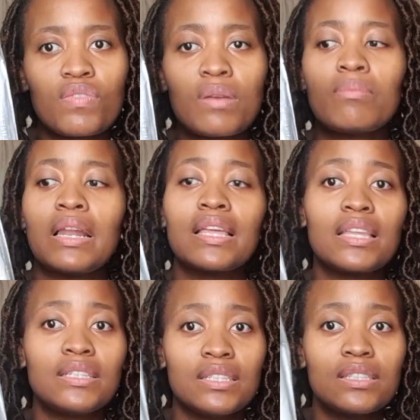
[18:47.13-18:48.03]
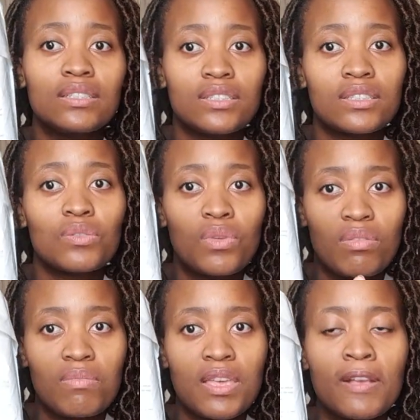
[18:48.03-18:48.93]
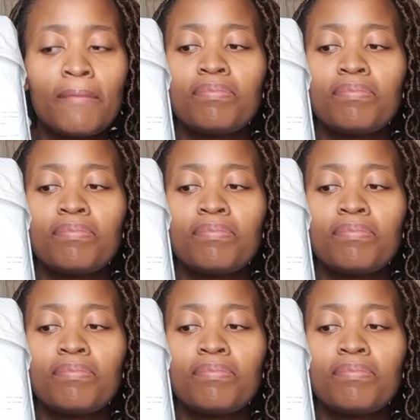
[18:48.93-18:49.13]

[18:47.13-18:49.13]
them like they didn't with me.